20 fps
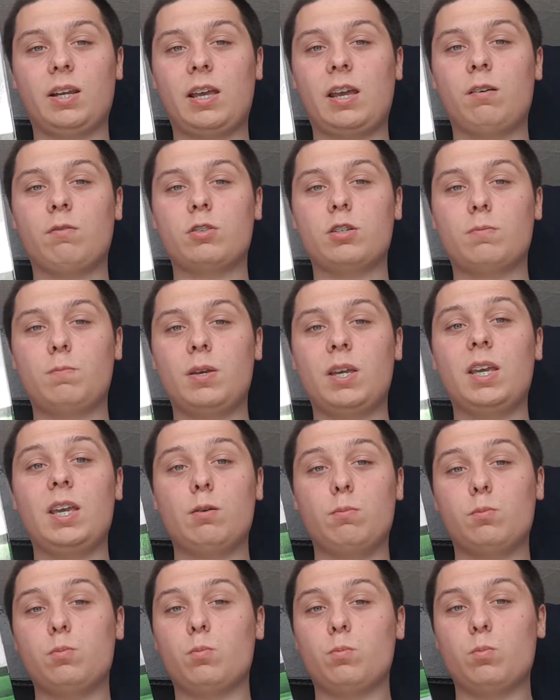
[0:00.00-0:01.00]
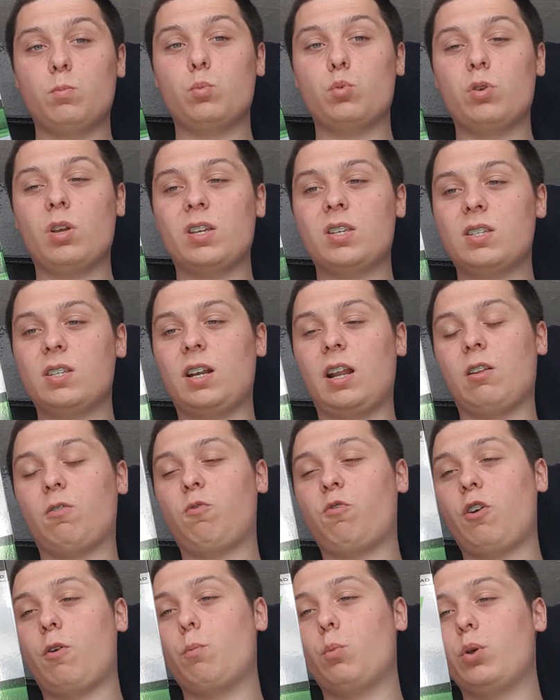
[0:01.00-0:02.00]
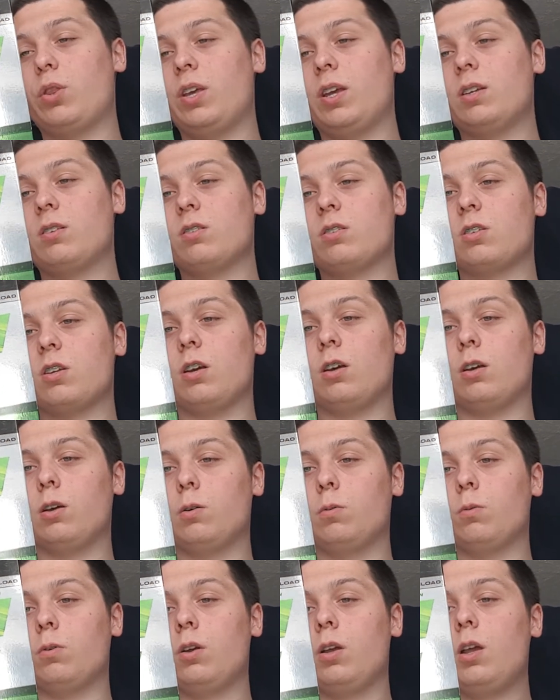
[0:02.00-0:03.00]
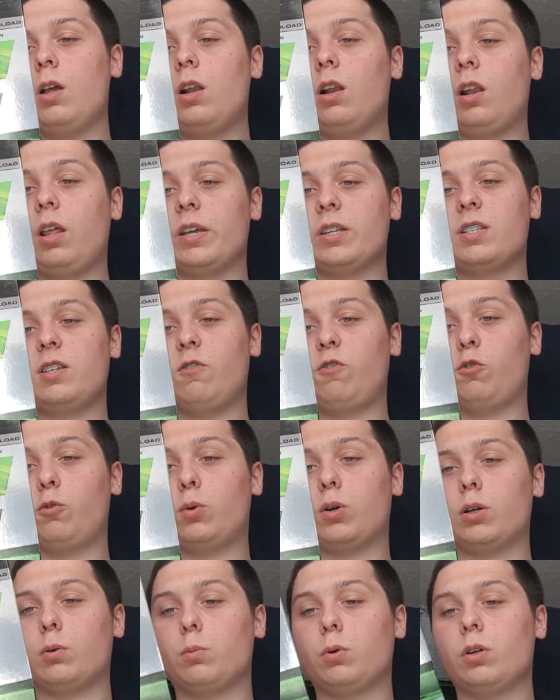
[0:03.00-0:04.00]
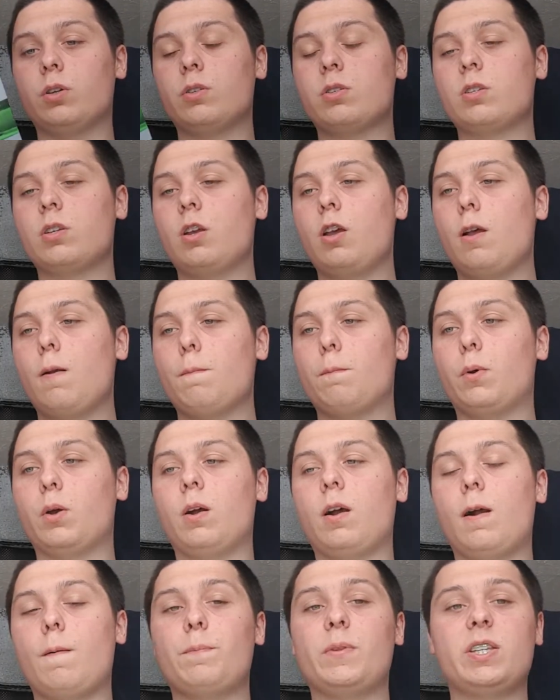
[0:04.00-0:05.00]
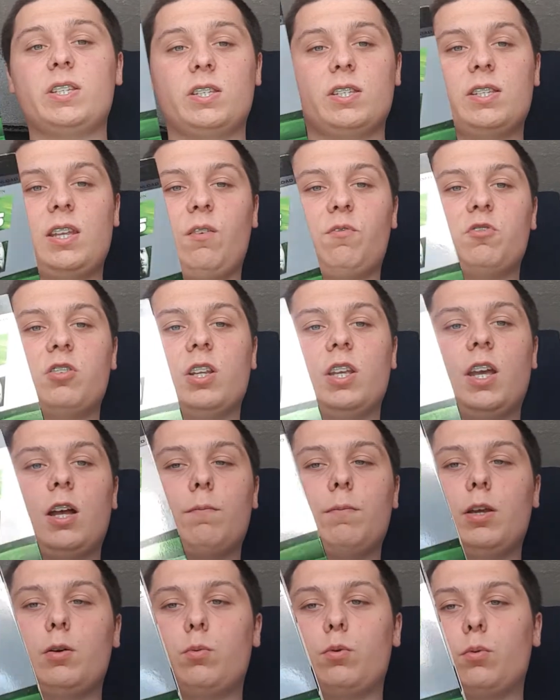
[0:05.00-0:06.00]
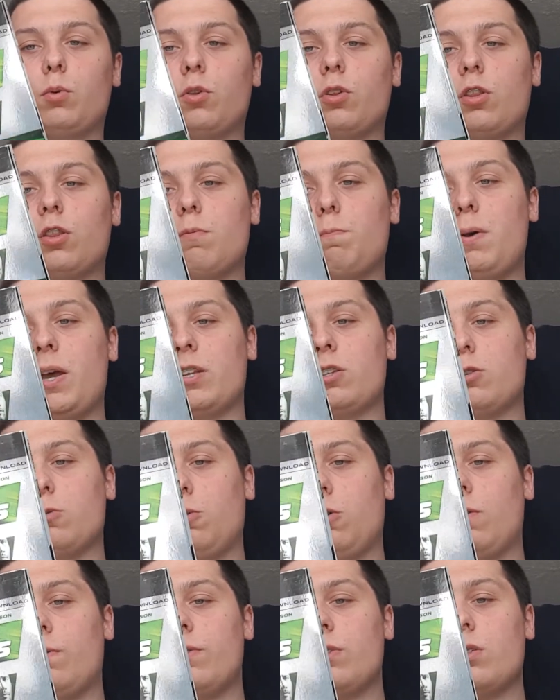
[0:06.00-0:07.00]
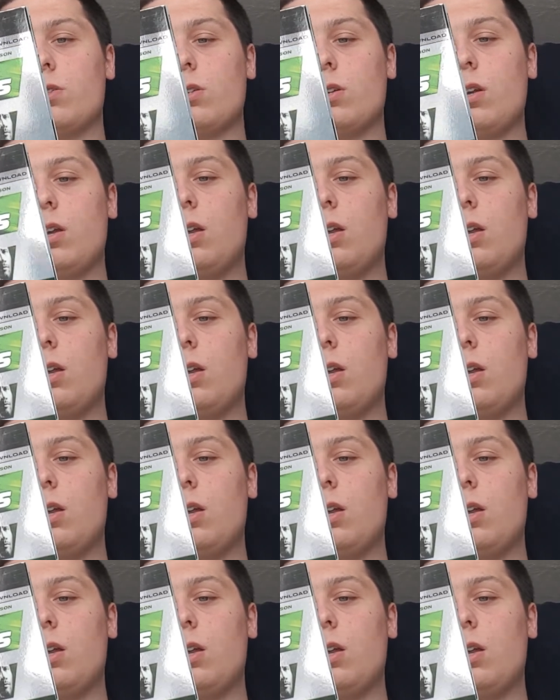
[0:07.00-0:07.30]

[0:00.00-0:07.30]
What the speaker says: it out to be. I still had fun with it, so liked it for what it was. But this is definitely up there with one of the better ones.